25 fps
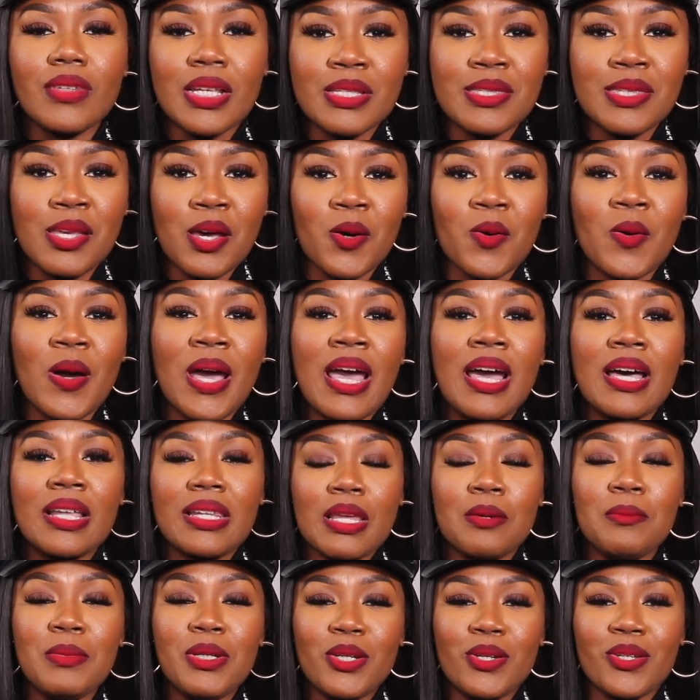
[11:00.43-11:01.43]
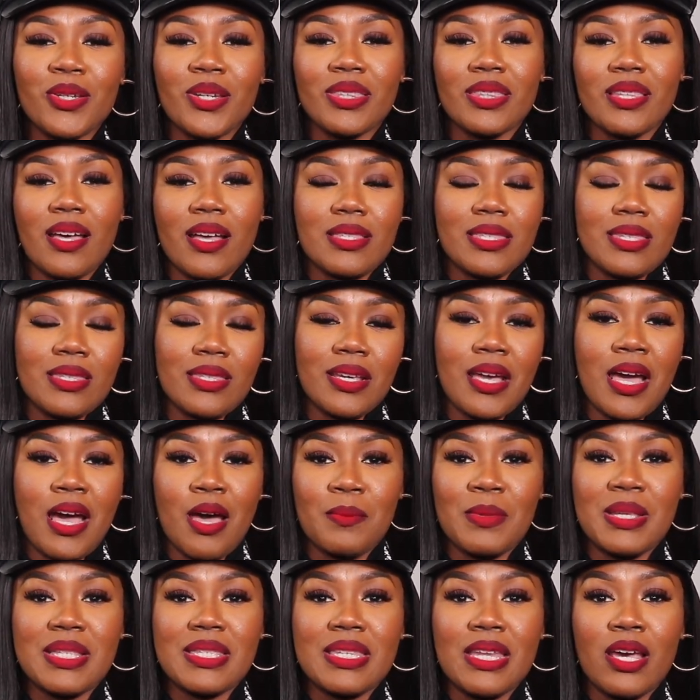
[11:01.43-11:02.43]
So let me know your thoughts in the
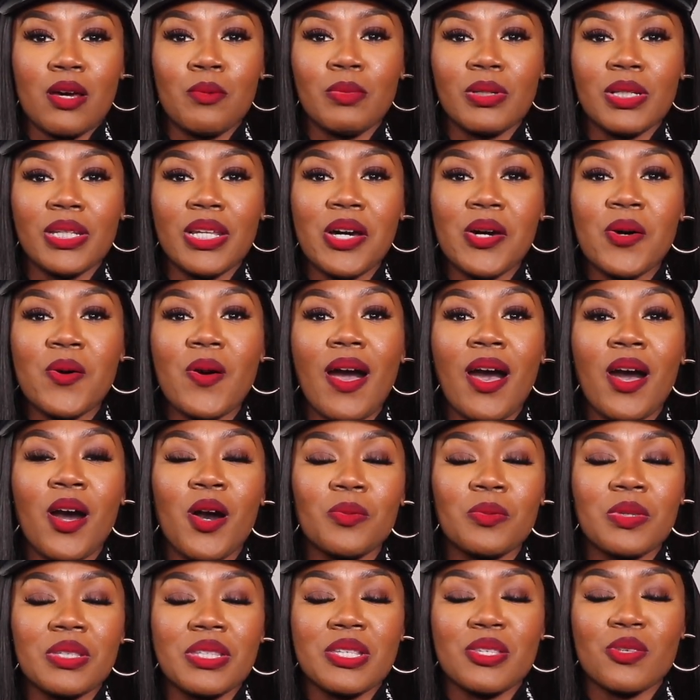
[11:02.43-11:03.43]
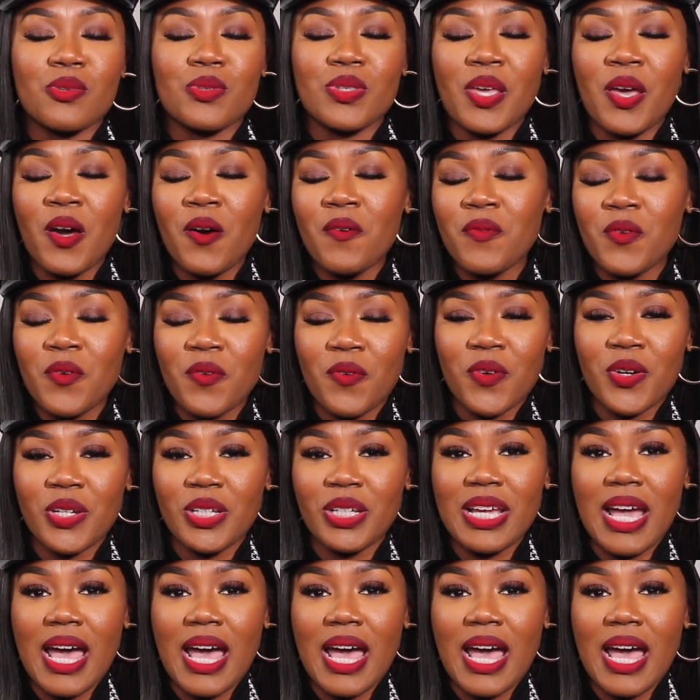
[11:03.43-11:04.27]
comments down below. I hope that this was helpful for you